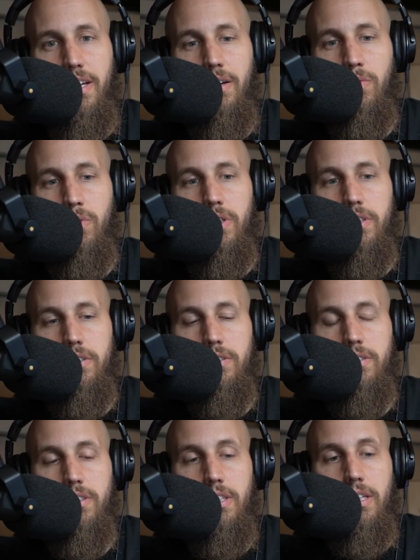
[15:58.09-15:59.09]
that
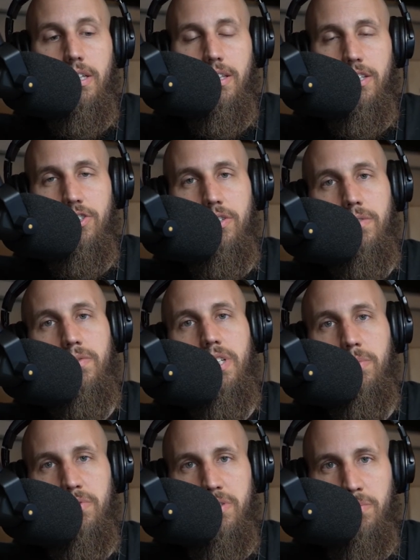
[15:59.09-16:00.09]
should
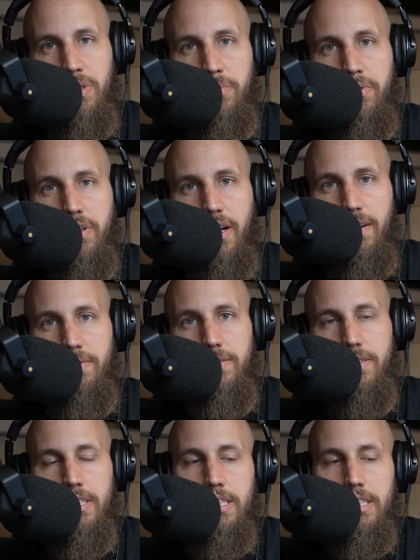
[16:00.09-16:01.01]
have tipped some people off.